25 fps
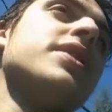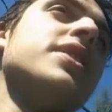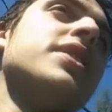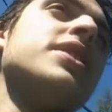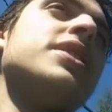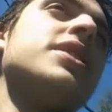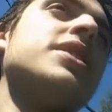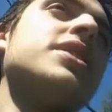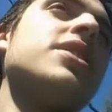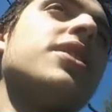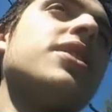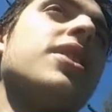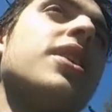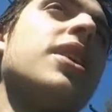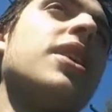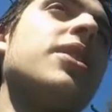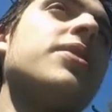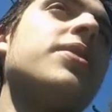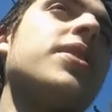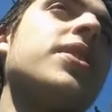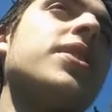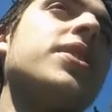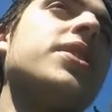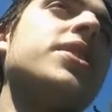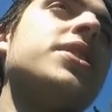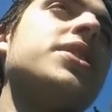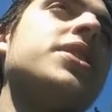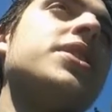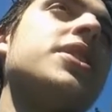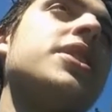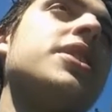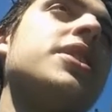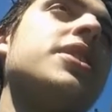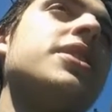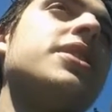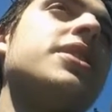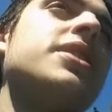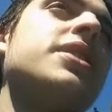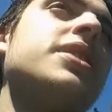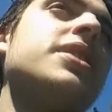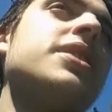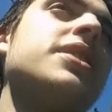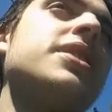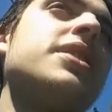And there's a lot of other shit